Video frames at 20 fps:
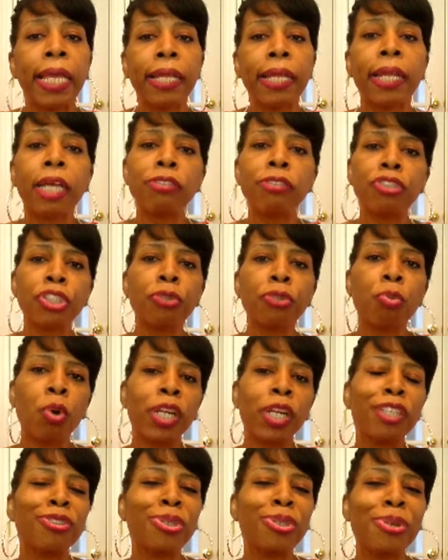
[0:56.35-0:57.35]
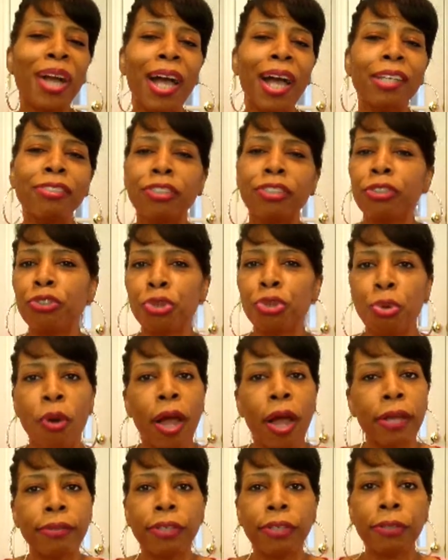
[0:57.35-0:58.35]
And I just wanted you guys to
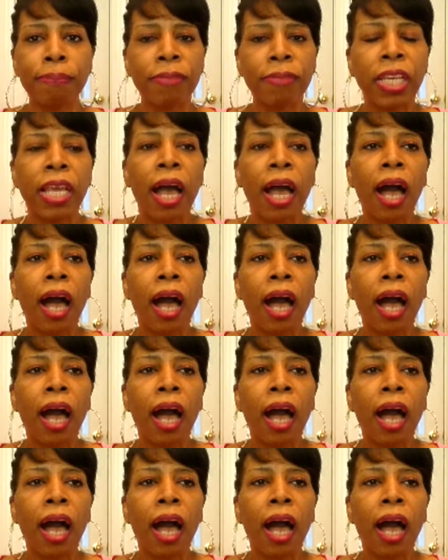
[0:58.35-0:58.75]
try them.